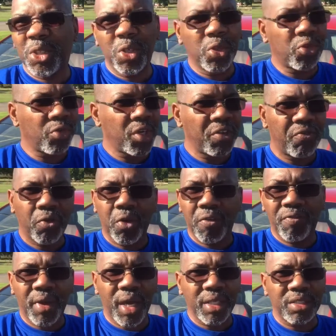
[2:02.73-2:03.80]
two, three, four,
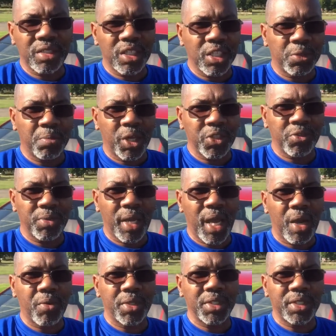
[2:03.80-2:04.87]
five, six months from
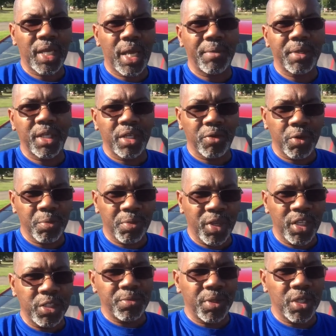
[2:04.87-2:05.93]
now when it's time to get a
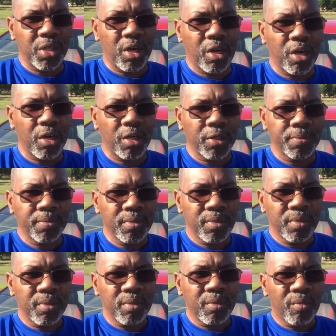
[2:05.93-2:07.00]
replacement car,
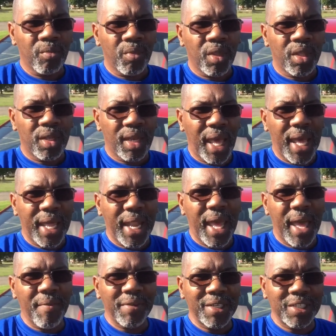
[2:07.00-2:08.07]
not
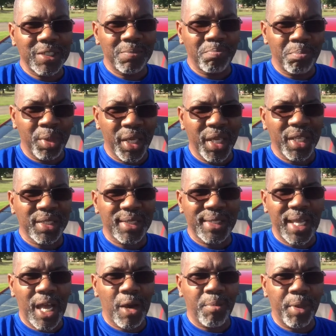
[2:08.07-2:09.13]
having as big as a
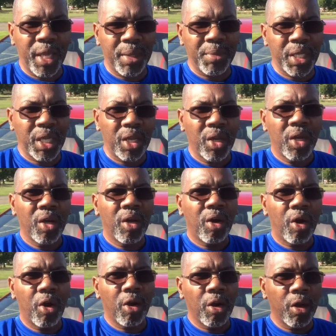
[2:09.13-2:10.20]
down payment
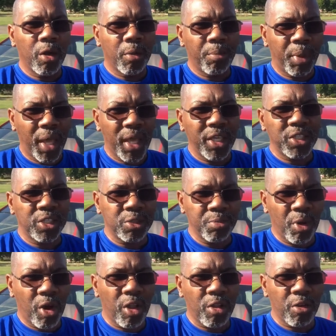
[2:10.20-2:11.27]
or pay
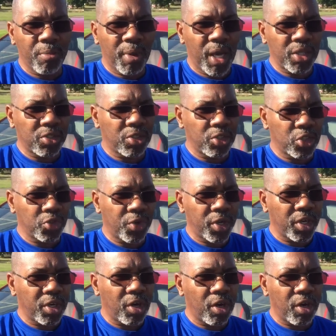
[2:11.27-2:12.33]
smaller amounts on those
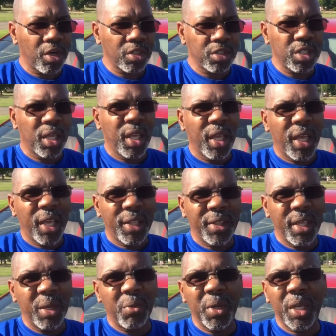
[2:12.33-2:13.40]
credit cards. And
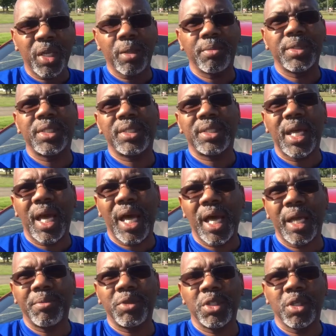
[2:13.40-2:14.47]
then when it comes
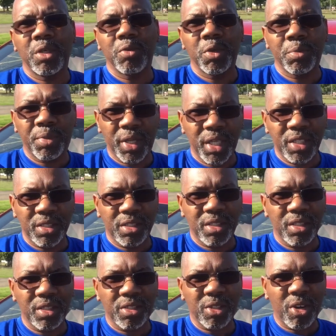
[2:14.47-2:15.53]
time to replace
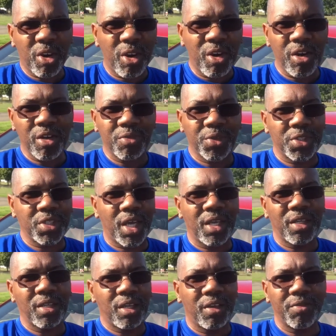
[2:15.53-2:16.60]
this car, which I
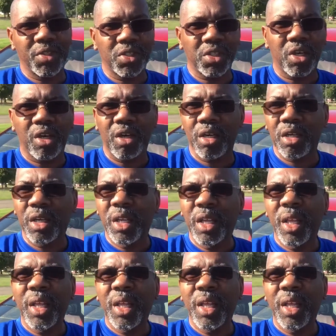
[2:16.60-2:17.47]
love this car,